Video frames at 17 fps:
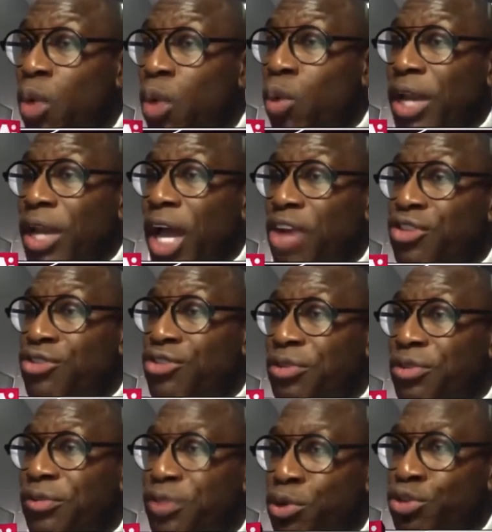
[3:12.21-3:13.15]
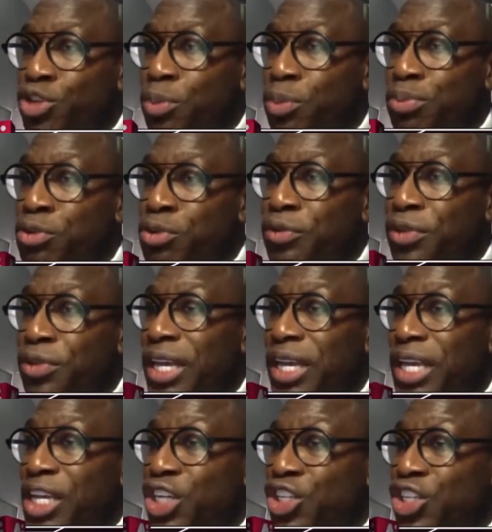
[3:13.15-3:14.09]
100
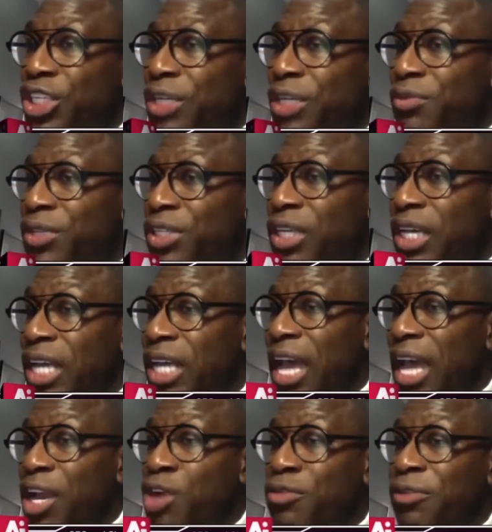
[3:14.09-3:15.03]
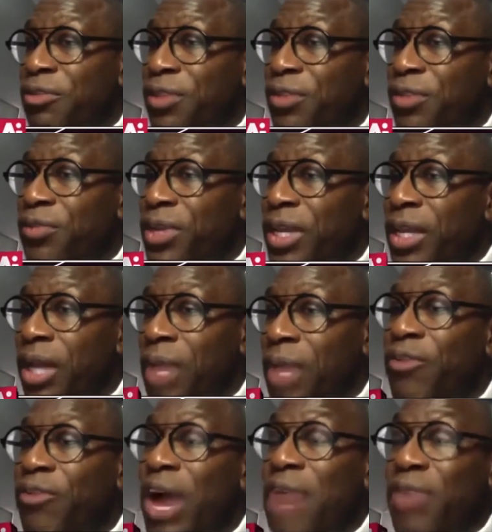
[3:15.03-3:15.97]
future-proofing initiatives, and over 500